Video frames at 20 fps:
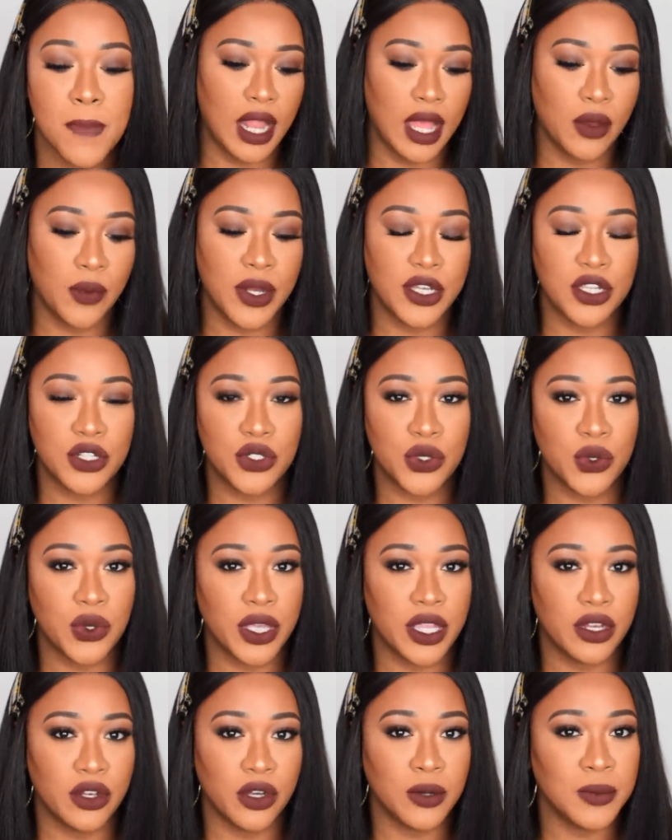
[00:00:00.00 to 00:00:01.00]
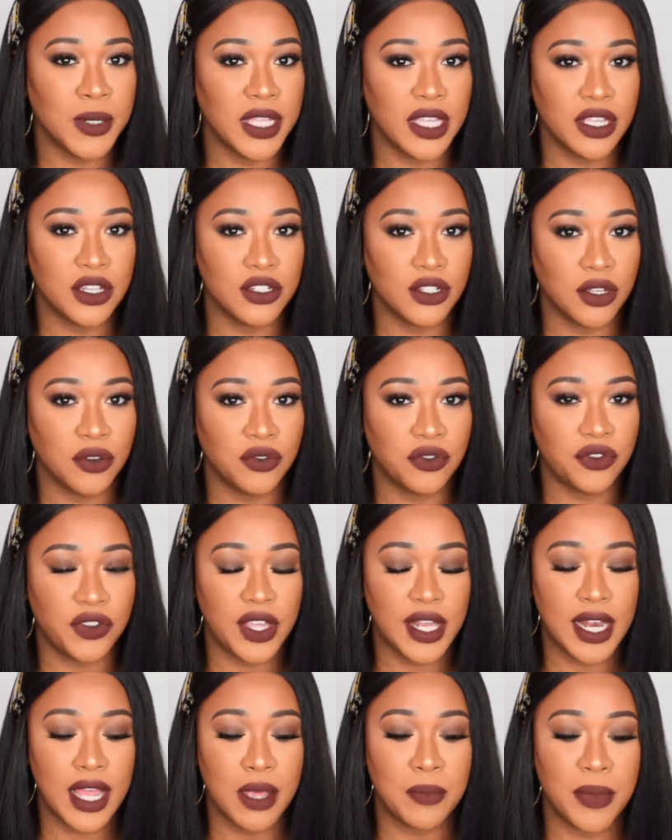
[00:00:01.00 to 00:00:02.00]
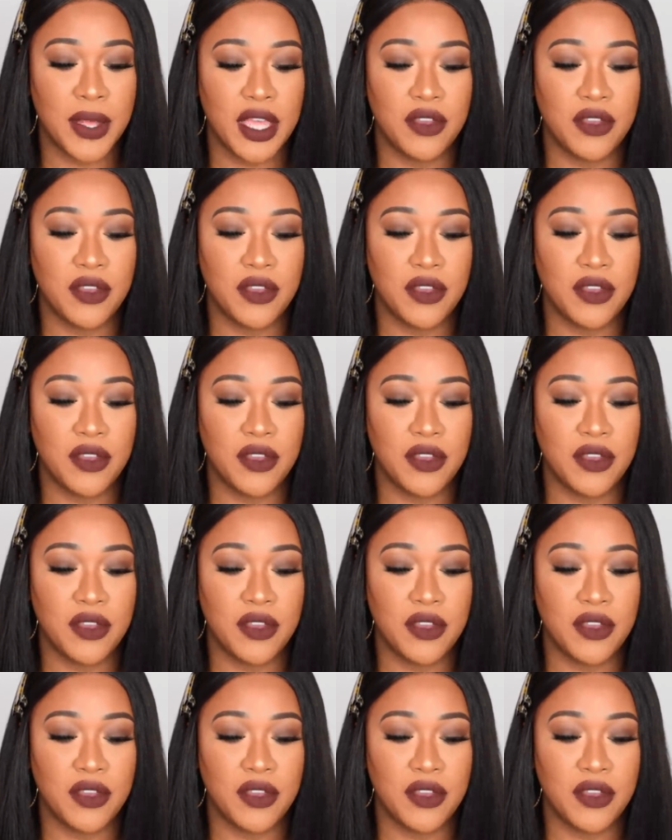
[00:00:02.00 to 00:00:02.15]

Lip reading: Like when you're talking normally you don't feel it,